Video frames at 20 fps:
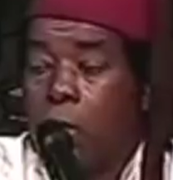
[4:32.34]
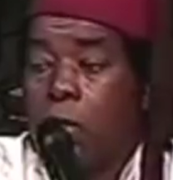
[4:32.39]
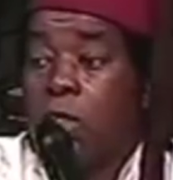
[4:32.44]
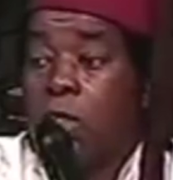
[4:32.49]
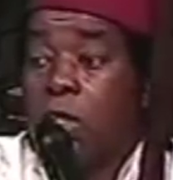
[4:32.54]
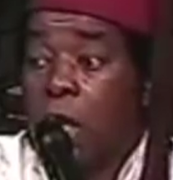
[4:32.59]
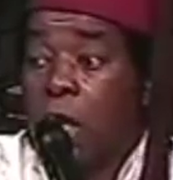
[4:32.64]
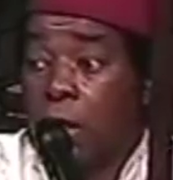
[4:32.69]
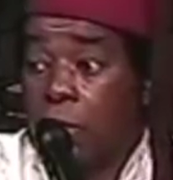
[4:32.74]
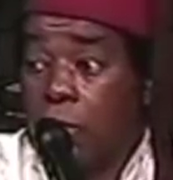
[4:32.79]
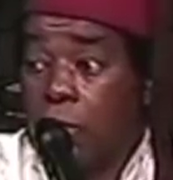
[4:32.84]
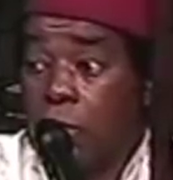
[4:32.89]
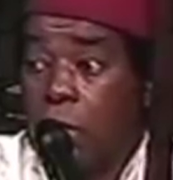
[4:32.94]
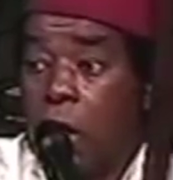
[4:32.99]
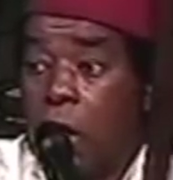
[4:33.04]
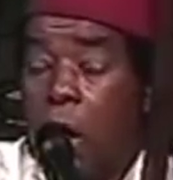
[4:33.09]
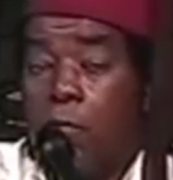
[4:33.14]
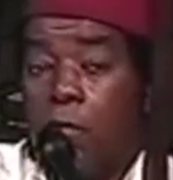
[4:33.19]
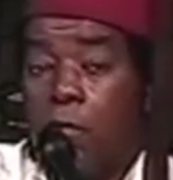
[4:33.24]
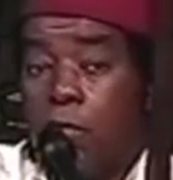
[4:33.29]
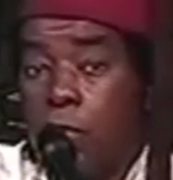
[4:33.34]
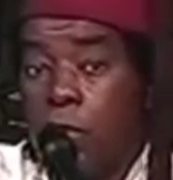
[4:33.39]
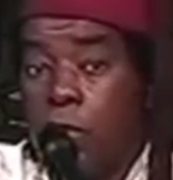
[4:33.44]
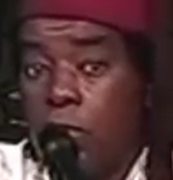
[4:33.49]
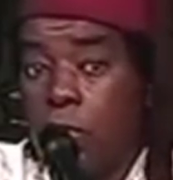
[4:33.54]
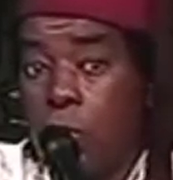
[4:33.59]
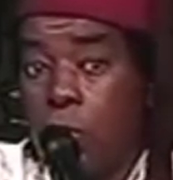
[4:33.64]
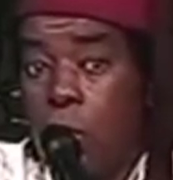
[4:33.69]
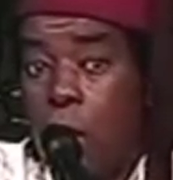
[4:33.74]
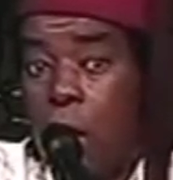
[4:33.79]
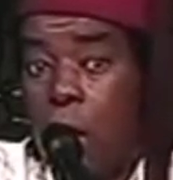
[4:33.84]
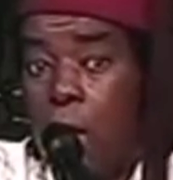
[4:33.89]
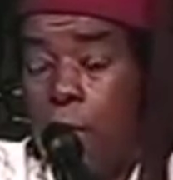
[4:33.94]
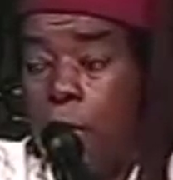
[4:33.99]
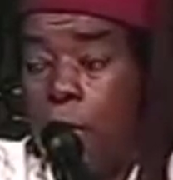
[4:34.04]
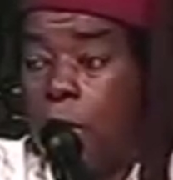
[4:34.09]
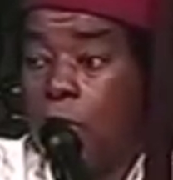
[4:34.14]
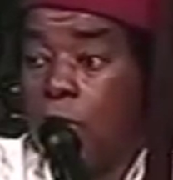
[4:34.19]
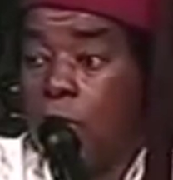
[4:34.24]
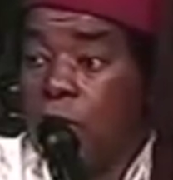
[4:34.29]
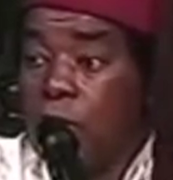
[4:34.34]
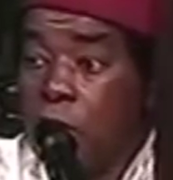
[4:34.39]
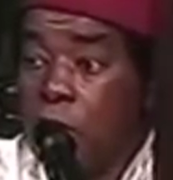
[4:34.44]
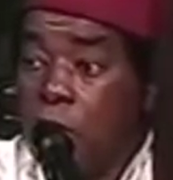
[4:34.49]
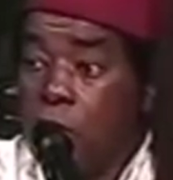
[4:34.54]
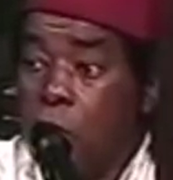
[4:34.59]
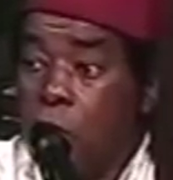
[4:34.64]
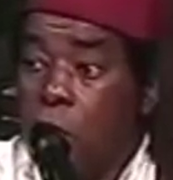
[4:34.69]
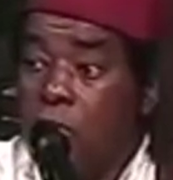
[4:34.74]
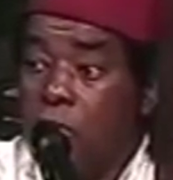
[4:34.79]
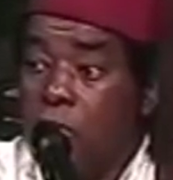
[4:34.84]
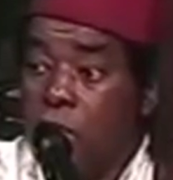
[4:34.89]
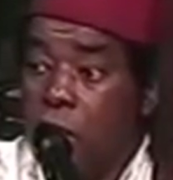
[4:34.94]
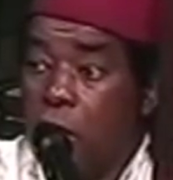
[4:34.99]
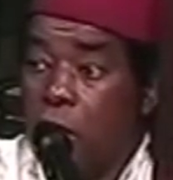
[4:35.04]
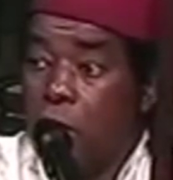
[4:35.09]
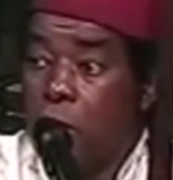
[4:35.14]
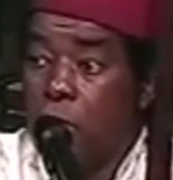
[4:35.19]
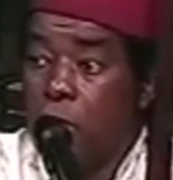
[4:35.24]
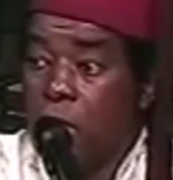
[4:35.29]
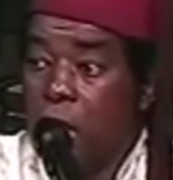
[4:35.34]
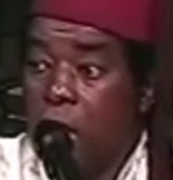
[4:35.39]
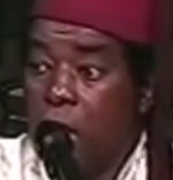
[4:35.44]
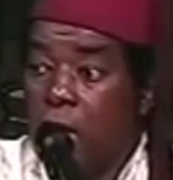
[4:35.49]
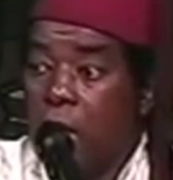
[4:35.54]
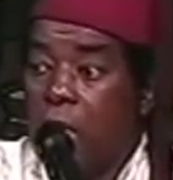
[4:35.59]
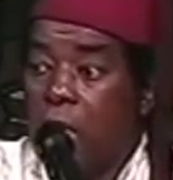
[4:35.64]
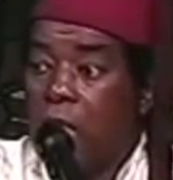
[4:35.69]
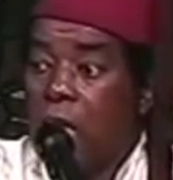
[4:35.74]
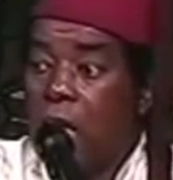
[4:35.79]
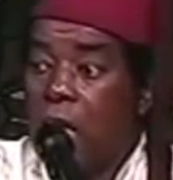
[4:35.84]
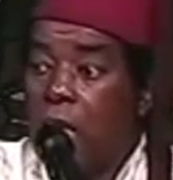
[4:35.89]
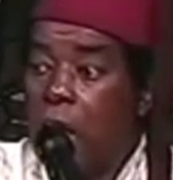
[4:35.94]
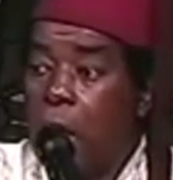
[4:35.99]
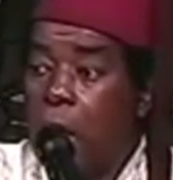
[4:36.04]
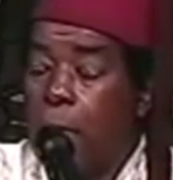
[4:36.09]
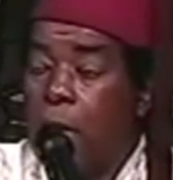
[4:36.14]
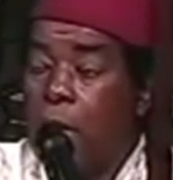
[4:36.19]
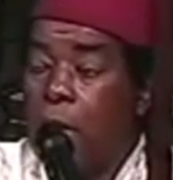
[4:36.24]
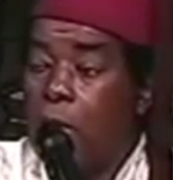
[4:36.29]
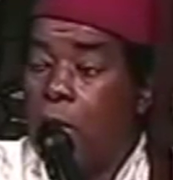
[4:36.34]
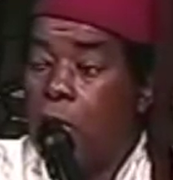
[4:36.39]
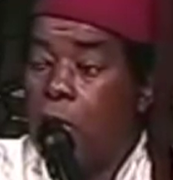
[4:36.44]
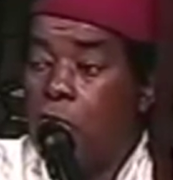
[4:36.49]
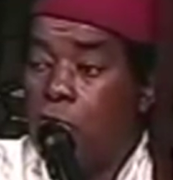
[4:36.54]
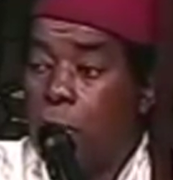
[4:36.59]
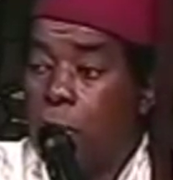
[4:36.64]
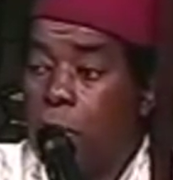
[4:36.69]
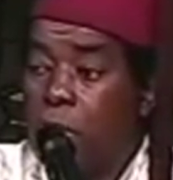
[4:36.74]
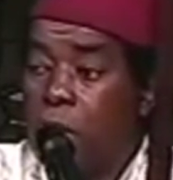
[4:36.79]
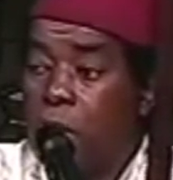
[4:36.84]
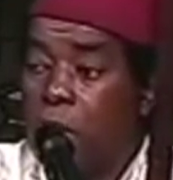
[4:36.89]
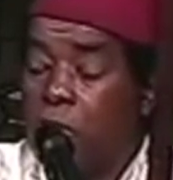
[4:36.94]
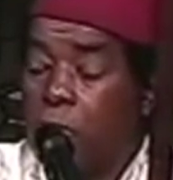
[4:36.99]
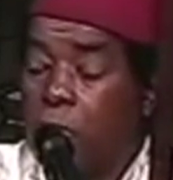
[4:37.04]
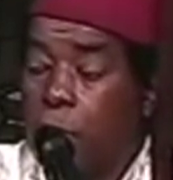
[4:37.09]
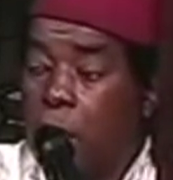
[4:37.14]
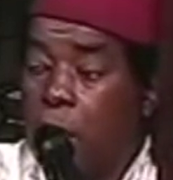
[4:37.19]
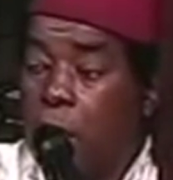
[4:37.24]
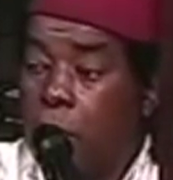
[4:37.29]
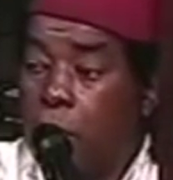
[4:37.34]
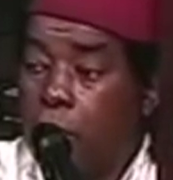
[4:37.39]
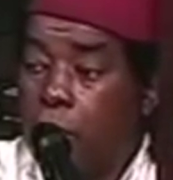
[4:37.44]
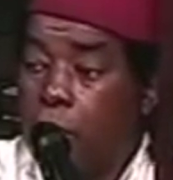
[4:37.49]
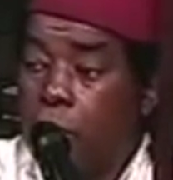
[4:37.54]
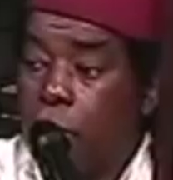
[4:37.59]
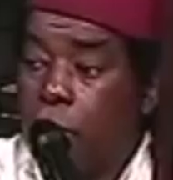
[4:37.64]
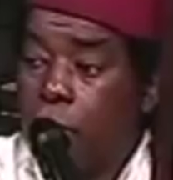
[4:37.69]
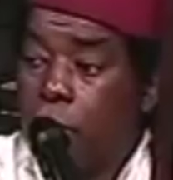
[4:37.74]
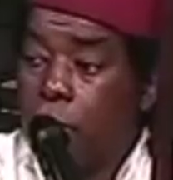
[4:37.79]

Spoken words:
Yes, the obvious reason why, because if they start dealing with that, it cannot be an instrument that expires.